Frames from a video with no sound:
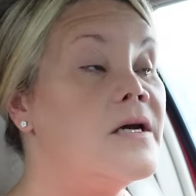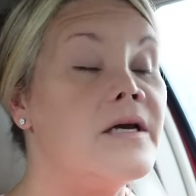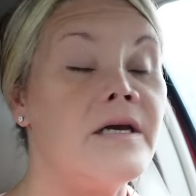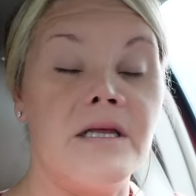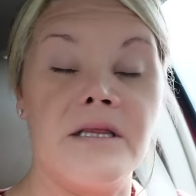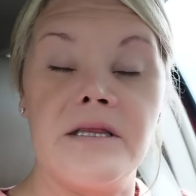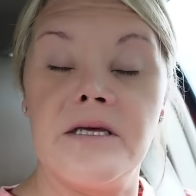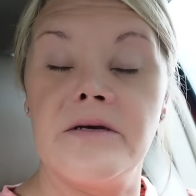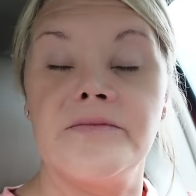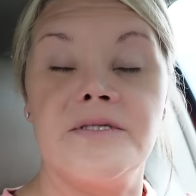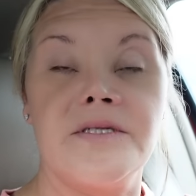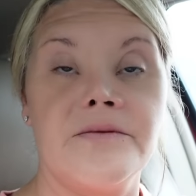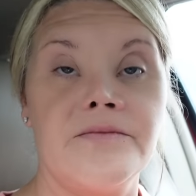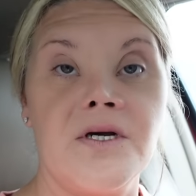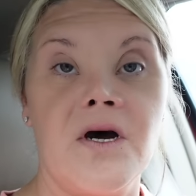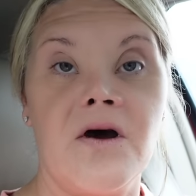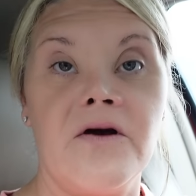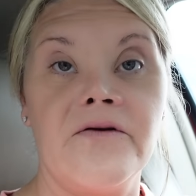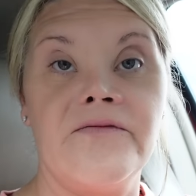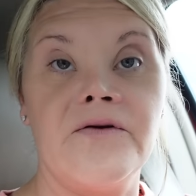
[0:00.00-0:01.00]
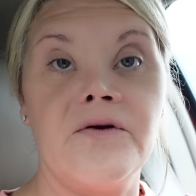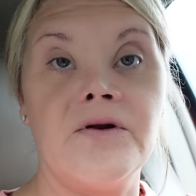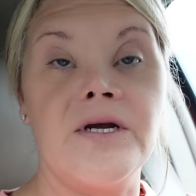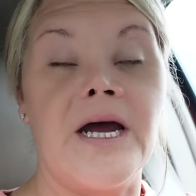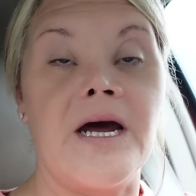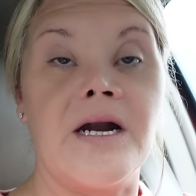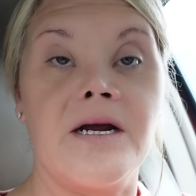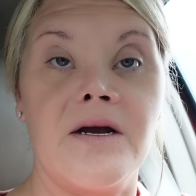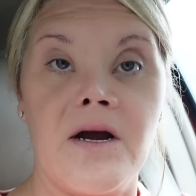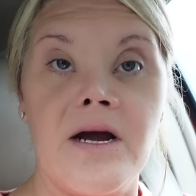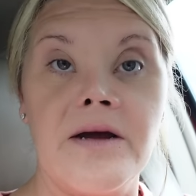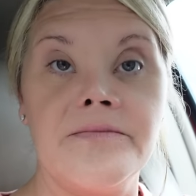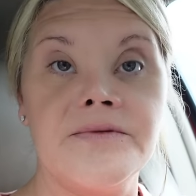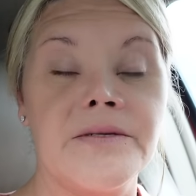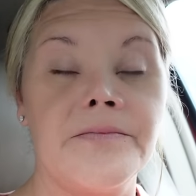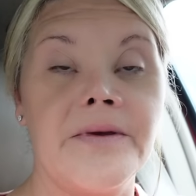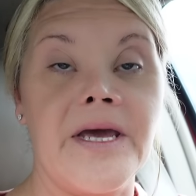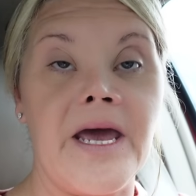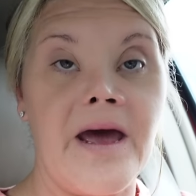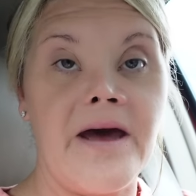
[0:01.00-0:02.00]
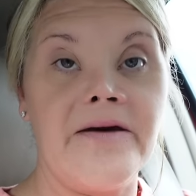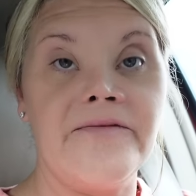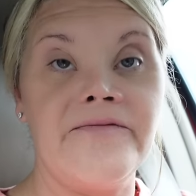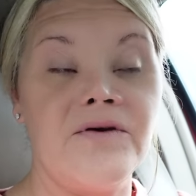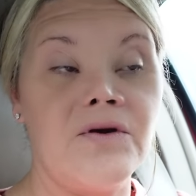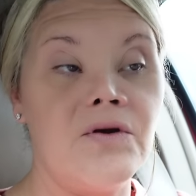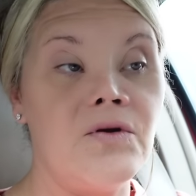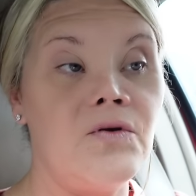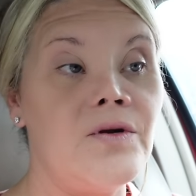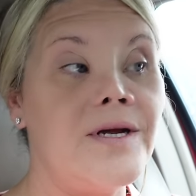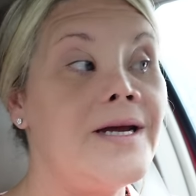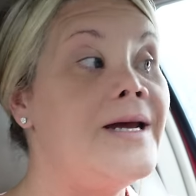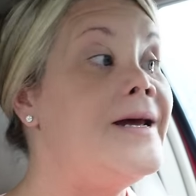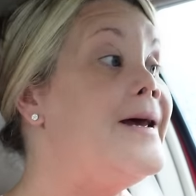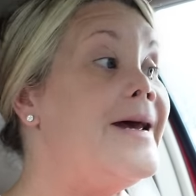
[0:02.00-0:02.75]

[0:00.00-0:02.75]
Get them some dog food. Got to grab some cat food